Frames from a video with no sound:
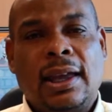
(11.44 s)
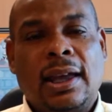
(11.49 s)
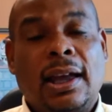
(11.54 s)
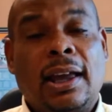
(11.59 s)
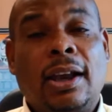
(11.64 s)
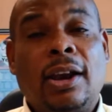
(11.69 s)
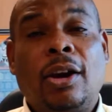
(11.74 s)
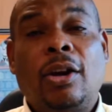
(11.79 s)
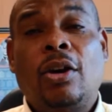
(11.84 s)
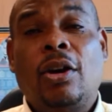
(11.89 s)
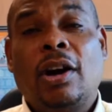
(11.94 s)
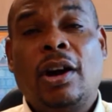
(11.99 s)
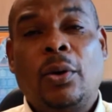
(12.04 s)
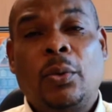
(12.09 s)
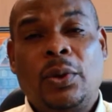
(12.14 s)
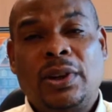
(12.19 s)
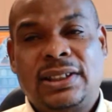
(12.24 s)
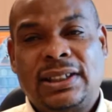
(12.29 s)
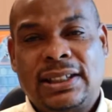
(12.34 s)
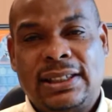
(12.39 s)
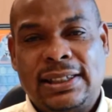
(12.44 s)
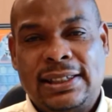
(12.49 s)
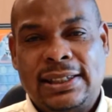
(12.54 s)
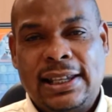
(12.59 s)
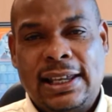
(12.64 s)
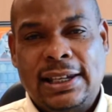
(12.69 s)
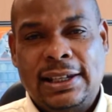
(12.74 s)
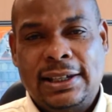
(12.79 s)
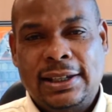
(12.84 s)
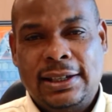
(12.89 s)
a long-awaited
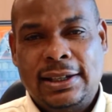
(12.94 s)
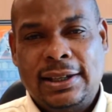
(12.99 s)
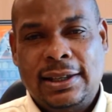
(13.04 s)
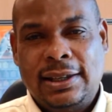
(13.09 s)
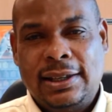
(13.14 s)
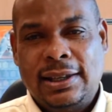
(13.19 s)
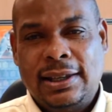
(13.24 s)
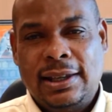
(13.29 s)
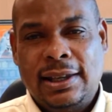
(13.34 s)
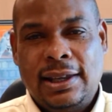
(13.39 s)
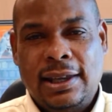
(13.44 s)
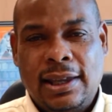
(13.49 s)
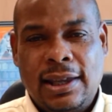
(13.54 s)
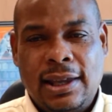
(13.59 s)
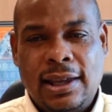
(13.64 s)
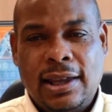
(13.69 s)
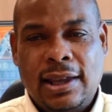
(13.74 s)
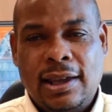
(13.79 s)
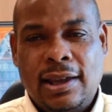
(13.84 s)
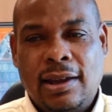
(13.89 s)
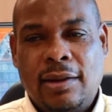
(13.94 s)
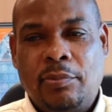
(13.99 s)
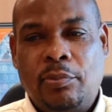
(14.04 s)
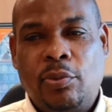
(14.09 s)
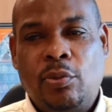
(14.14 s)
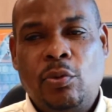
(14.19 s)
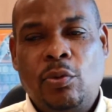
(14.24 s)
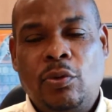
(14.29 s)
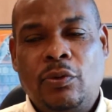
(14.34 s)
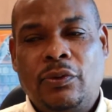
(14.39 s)
standard
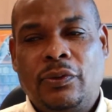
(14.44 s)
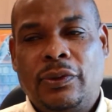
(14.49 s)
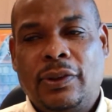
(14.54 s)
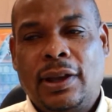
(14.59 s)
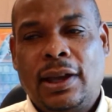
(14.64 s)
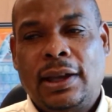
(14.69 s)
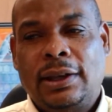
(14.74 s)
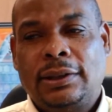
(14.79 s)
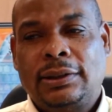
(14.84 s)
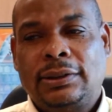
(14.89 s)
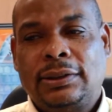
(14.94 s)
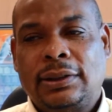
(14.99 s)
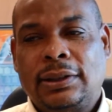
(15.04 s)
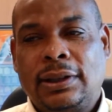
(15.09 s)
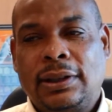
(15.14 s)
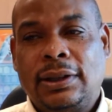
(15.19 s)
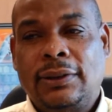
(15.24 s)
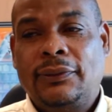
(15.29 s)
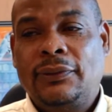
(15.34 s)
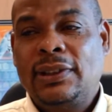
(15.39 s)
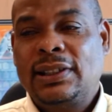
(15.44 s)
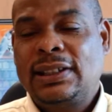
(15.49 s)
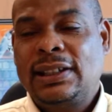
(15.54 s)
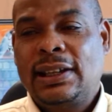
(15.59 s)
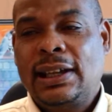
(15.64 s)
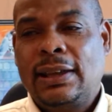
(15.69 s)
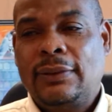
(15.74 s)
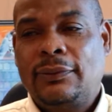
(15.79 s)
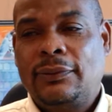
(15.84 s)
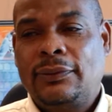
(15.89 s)
approved at the
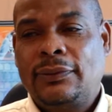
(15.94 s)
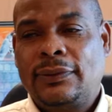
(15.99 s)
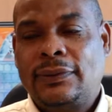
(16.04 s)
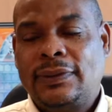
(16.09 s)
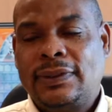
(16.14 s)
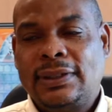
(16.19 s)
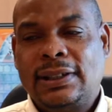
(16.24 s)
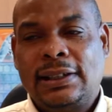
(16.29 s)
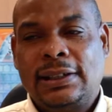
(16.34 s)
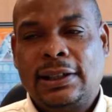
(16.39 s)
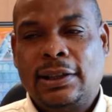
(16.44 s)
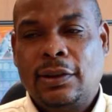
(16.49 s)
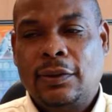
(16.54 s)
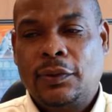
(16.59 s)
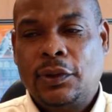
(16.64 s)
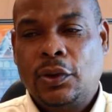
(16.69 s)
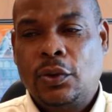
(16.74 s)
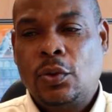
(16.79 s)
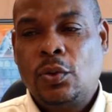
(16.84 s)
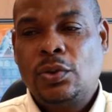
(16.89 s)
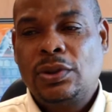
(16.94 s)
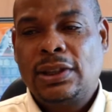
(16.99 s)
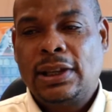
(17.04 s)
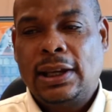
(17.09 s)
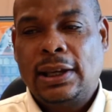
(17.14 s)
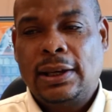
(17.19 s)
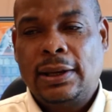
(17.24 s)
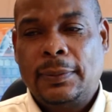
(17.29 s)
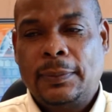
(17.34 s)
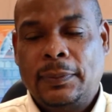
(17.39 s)
49th sitting of the
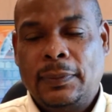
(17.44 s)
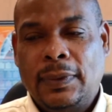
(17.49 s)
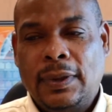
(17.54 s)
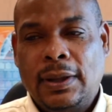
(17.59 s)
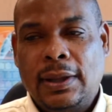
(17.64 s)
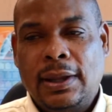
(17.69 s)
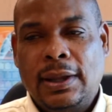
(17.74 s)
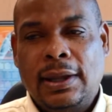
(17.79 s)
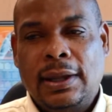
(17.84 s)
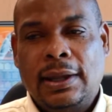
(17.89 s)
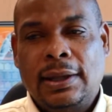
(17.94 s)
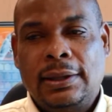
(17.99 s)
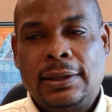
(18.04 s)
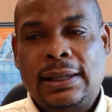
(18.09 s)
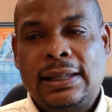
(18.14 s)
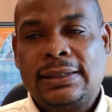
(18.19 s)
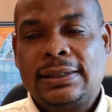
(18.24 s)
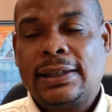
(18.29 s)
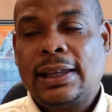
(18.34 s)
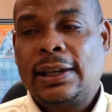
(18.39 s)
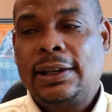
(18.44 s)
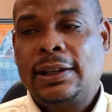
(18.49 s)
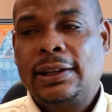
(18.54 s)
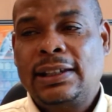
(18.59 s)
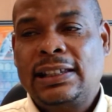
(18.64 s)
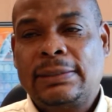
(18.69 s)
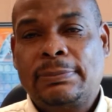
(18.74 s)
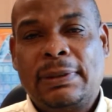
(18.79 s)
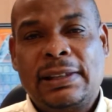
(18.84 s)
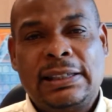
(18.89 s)
COTED. That standard
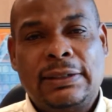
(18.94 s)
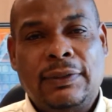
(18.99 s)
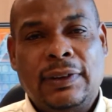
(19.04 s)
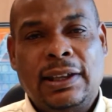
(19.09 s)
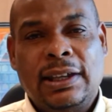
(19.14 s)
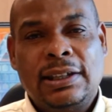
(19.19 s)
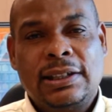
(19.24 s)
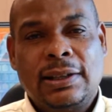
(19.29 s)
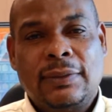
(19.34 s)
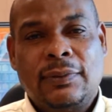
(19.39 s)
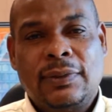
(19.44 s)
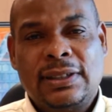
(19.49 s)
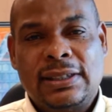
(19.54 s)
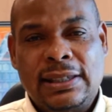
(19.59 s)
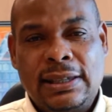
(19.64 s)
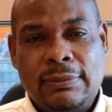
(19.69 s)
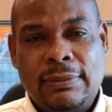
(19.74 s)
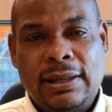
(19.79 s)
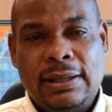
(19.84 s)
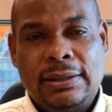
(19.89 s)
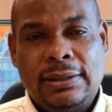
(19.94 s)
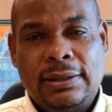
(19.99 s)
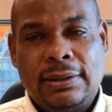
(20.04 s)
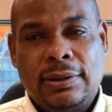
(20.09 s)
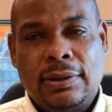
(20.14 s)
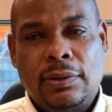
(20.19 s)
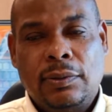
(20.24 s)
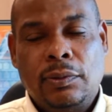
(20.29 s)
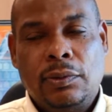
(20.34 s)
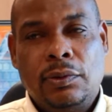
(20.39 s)
is specification for cement.
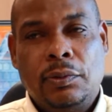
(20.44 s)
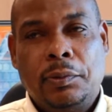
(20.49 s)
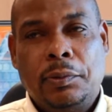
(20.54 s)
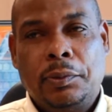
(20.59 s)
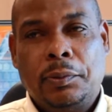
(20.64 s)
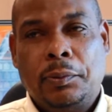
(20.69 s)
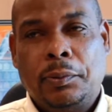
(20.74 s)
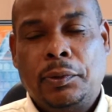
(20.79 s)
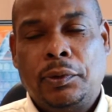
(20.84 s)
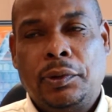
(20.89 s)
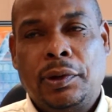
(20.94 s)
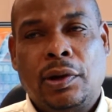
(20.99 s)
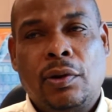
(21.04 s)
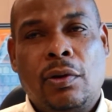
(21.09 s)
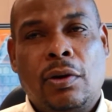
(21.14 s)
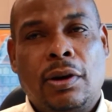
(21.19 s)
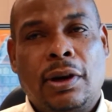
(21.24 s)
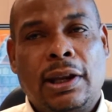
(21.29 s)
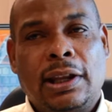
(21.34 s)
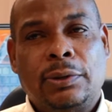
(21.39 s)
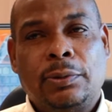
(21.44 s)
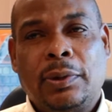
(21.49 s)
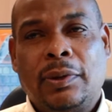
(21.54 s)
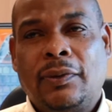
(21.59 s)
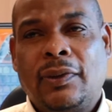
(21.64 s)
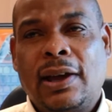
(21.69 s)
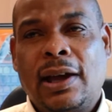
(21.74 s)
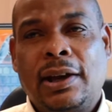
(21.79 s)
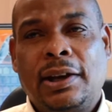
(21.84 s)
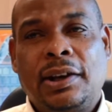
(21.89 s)
You would recall that we have
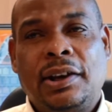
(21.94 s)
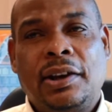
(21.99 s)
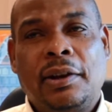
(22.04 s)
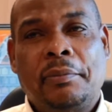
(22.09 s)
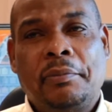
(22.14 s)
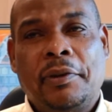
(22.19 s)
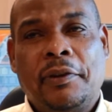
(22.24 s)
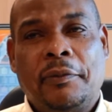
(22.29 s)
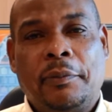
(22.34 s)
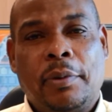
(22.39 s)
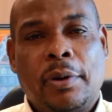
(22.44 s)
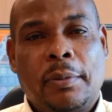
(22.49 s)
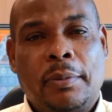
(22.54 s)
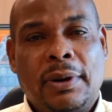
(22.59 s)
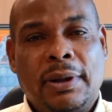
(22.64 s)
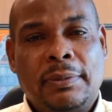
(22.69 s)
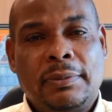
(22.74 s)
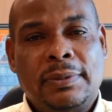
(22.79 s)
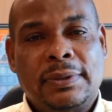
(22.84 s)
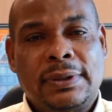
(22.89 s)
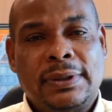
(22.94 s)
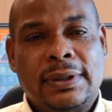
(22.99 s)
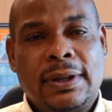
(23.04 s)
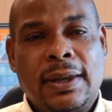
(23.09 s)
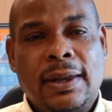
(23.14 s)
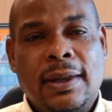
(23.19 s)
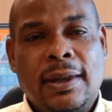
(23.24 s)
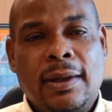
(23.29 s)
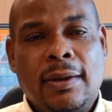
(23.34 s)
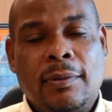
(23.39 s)
had a number of problems
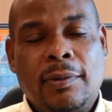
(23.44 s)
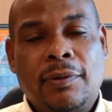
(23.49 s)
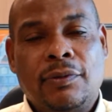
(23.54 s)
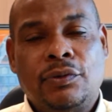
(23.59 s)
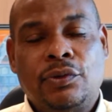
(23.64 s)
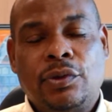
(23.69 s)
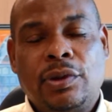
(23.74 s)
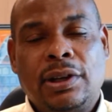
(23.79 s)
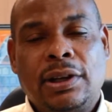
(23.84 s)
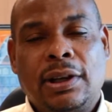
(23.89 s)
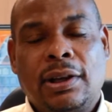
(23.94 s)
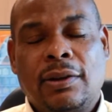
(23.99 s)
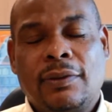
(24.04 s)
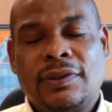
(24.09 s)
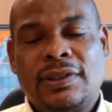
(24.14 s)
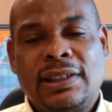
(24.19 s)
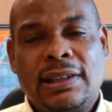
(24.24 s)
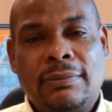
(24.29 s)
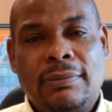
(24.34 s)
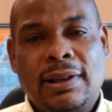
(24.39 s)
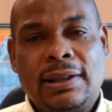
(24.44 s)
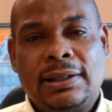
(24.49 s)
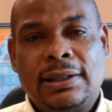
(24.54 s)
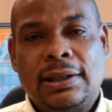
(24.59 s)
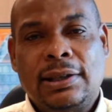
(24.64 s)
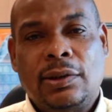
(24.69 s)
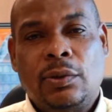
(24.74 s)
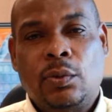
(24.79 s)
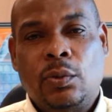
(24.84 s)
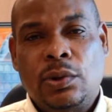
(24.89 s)
with trading of cement
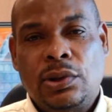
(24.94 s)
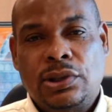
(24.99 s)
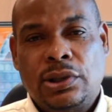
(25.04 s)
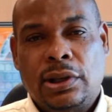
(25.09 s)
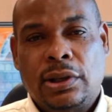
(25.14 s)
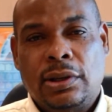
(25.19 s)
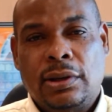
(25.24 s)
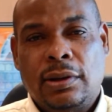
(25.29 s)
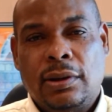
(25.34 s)
in the region